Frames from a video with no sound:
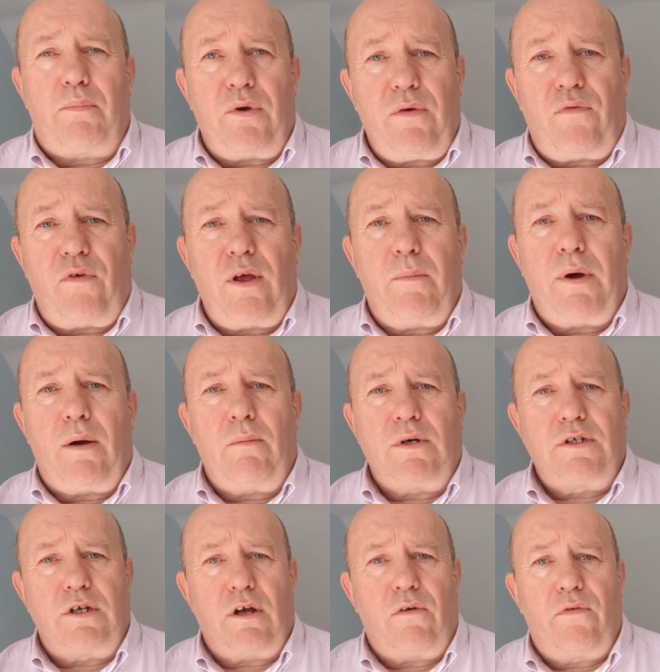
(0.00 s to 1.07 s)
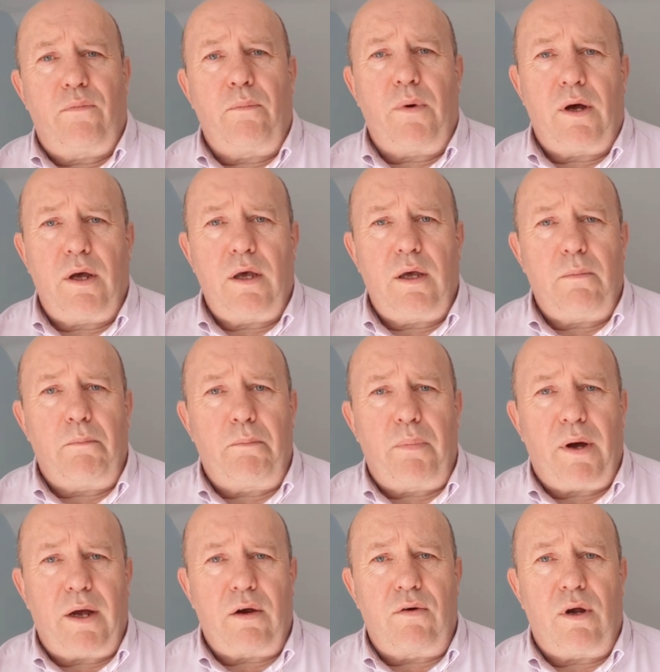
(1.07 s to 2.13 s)
Briefly about myself. My
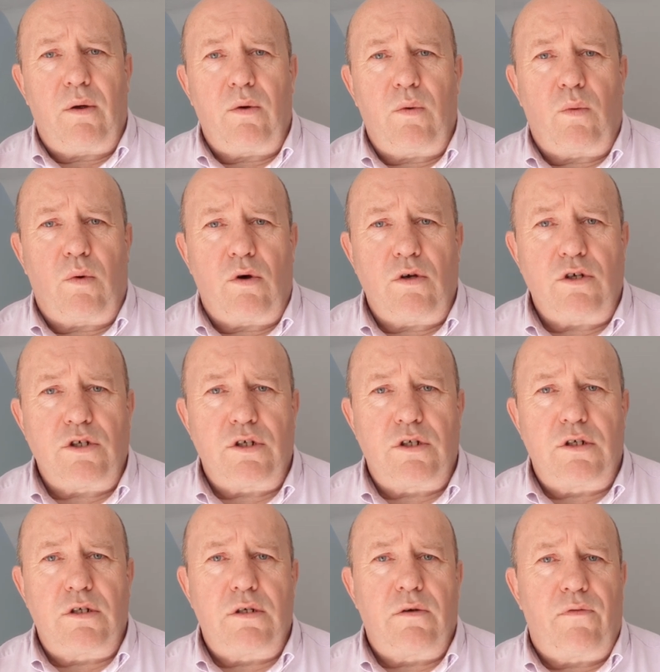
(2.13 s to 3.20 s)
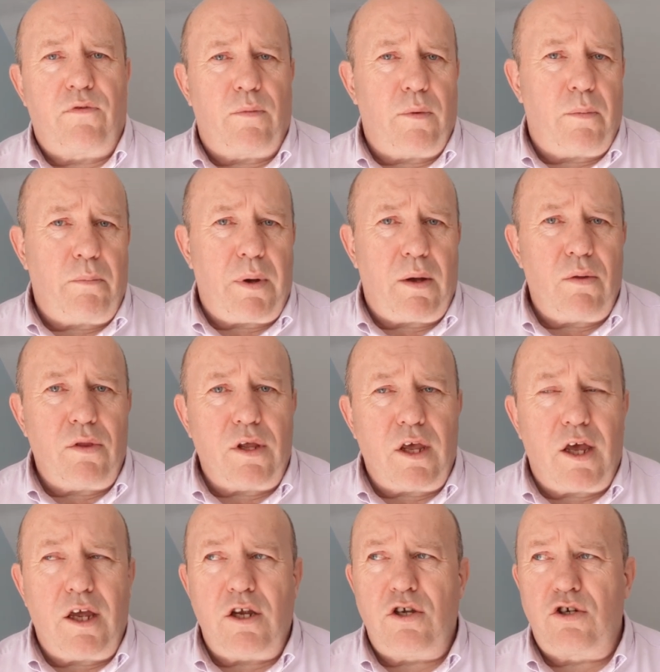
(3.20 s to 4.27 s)
background was from about the
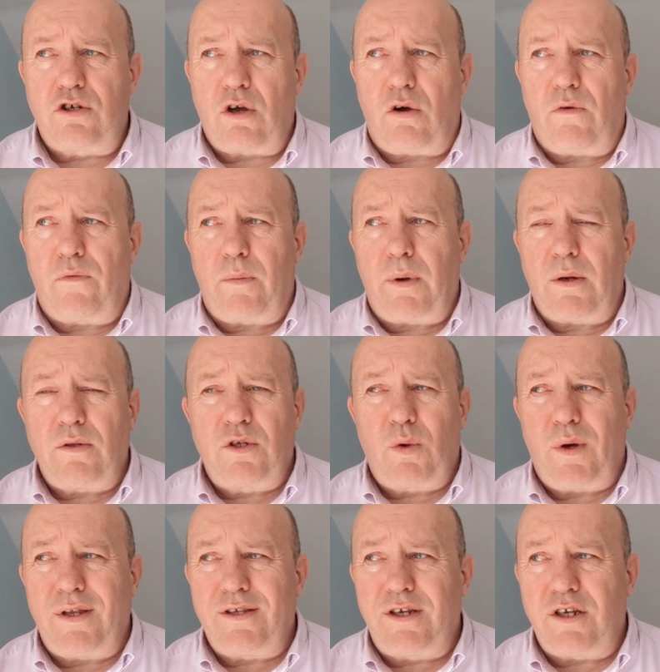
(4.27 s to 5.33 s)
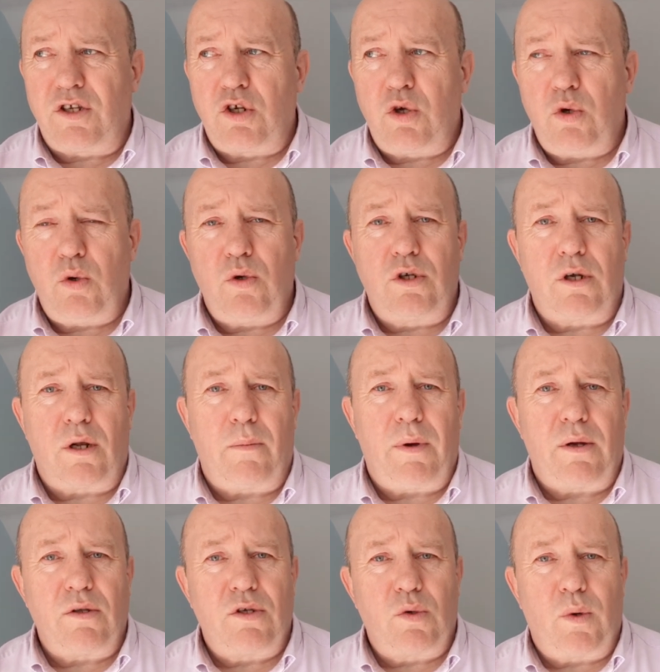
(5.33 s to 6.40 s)
age of about 22 till
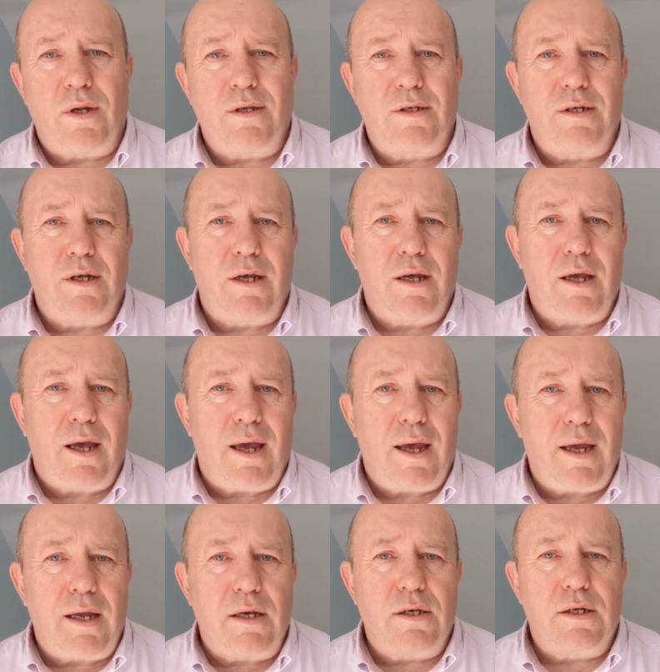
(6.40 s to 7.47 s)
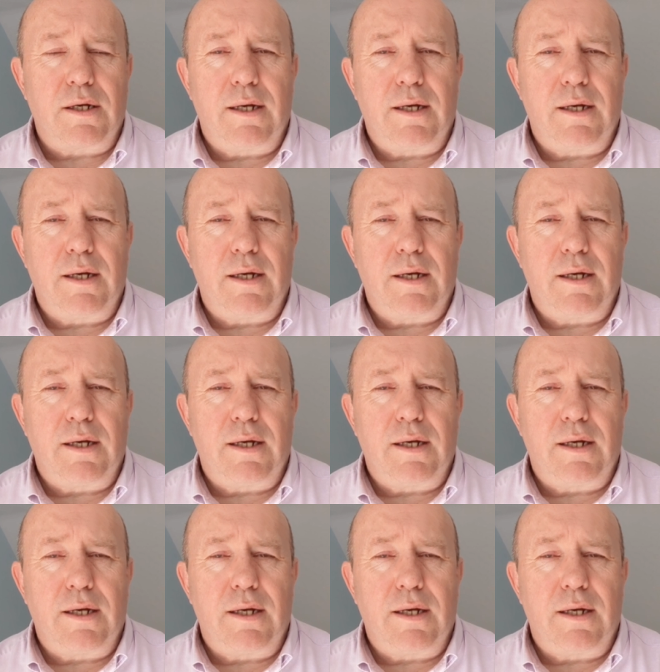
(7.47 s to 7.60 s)
about 28.